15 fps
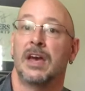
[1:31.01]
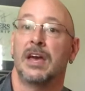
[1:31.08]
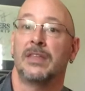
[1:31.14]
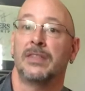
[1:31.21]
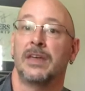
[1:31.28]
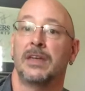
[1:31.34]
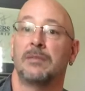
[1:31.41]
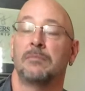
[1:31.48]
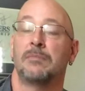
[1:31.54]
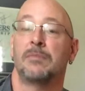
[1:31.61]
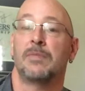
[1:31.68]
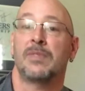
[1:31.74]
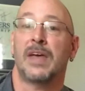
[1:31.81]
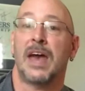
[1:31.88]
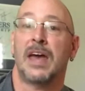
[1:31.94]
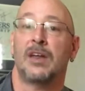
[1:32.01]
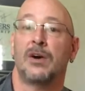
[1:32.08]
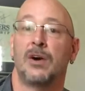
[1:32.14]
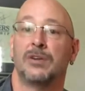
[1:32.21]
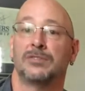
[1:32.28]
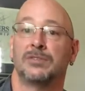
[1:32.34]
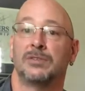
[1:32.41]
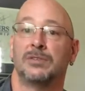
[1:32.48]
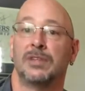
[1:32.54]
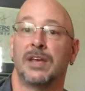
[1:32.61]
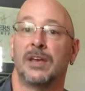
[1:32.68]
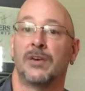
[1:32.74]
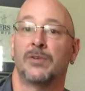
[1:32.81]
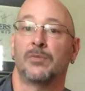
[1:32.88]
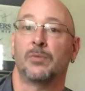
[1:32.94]
And then that also
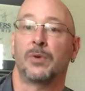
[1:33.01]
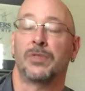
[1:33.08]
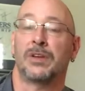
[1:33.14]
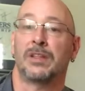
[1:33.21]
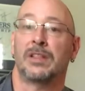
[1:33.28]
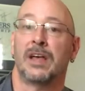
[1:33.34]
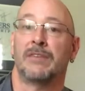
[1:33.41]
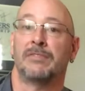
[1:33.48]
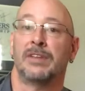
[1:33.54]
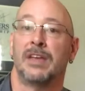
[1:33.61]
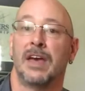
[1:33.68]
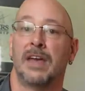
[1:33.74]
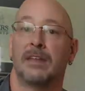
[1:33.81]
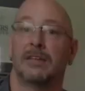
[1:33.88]
layered with a clavinet.